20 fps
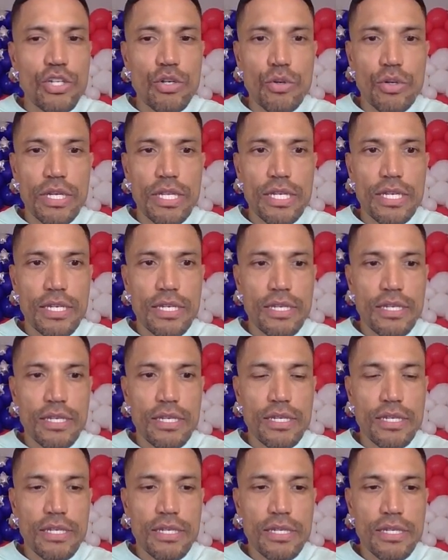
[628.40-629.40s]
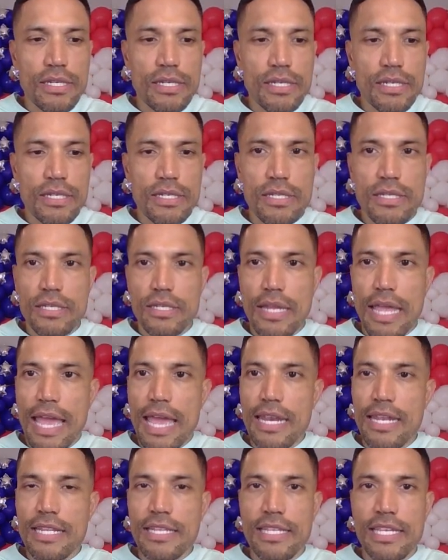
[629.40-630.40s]
do it.
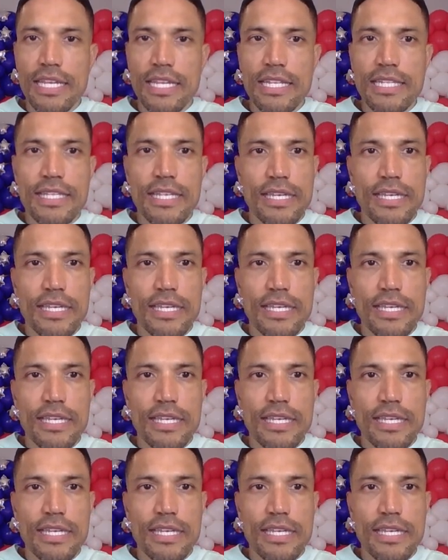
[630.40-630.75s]
And indeed it